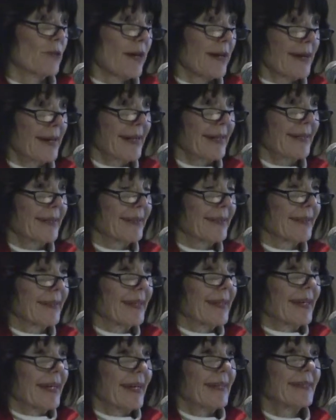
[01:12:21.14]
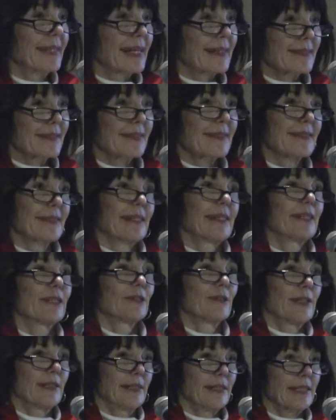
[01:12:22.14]
dry. And that's the
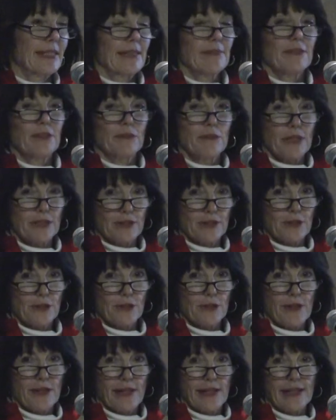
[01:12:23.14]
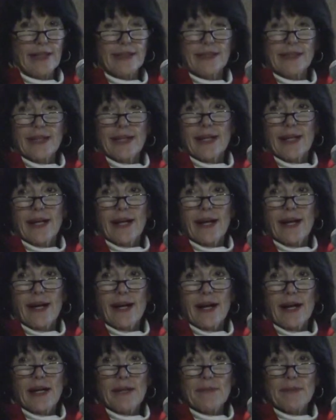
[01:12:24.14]
cider I like everyone to try.
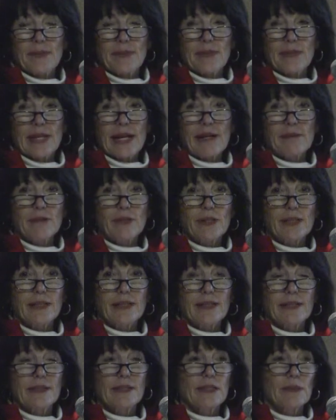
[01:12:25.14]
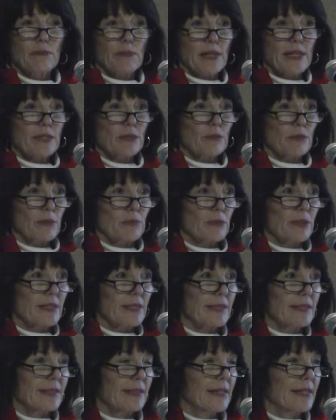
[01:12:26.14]
Um, that one is the best
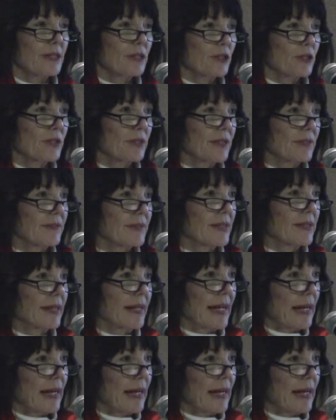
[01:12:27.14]
representation of our